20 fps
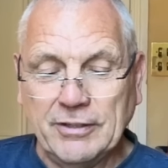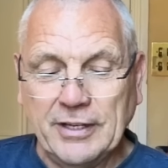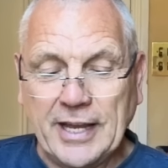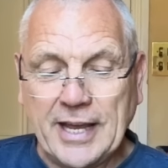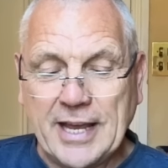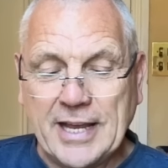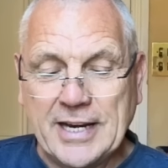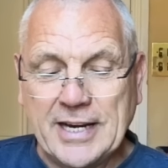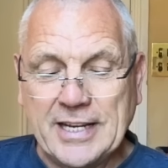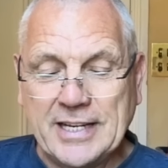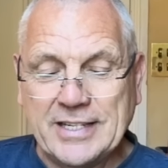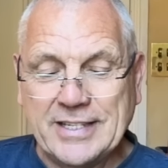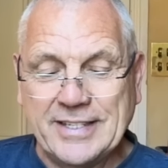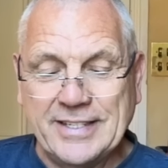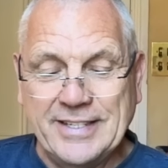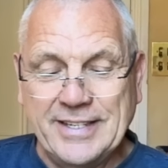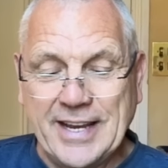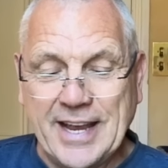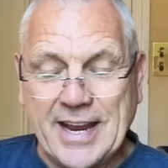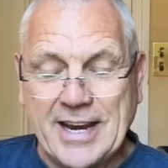I'm getting is
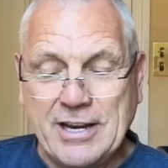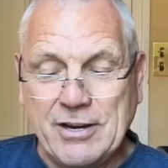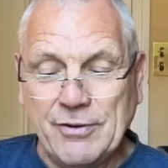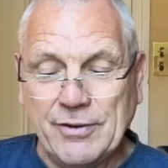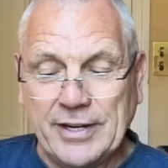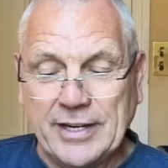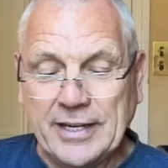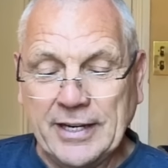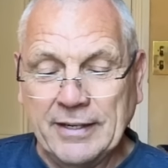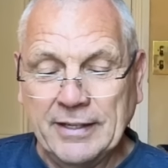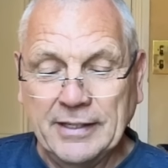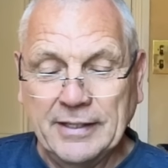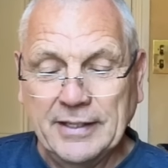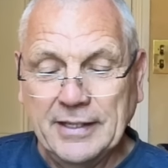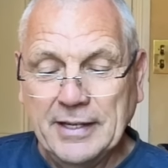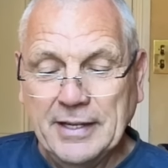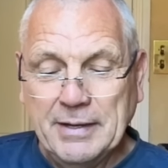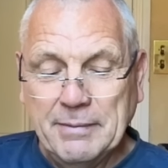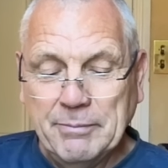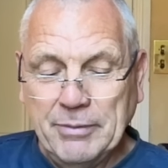genuine,
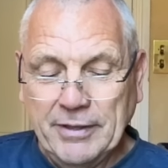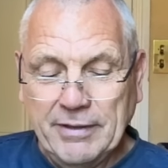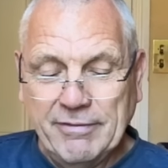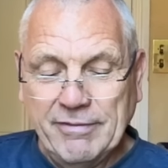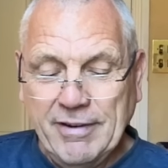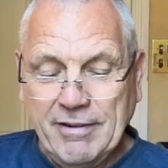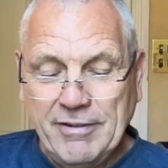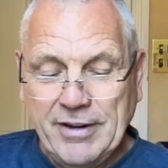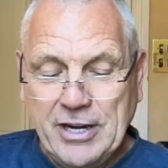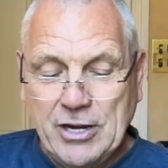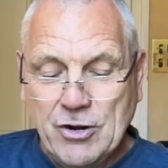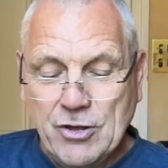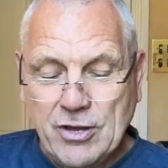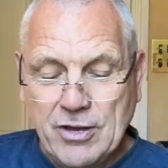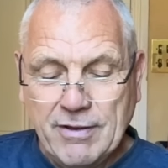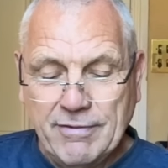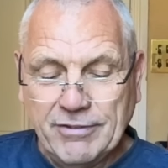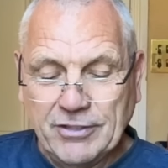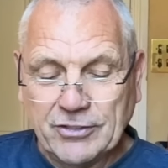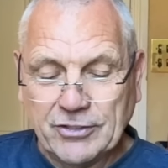but they're very
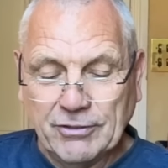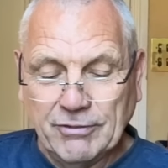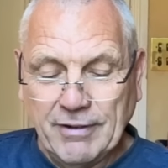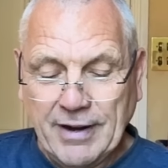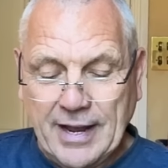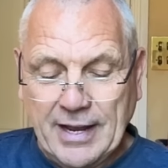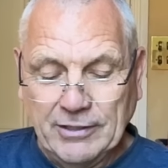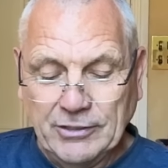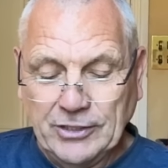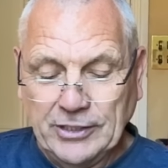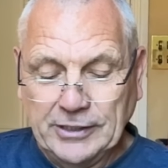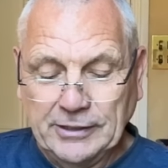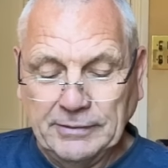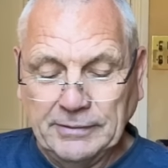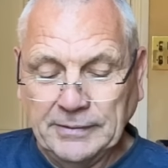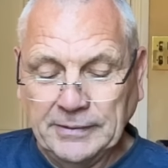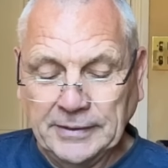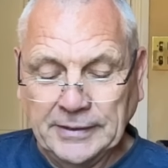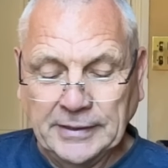nervous around you.